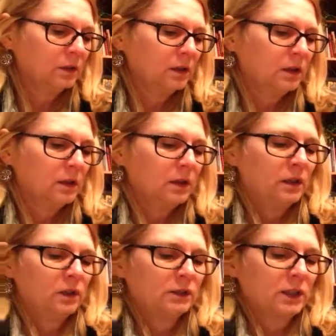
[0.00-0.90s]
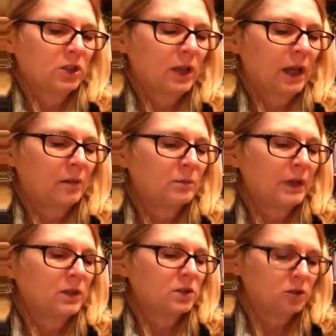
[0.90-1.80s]
It looks like she got a
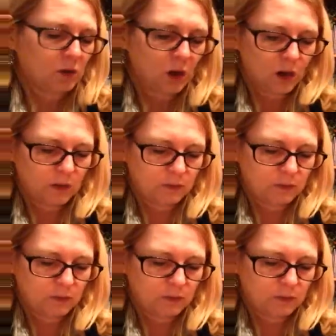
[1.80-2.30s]
big star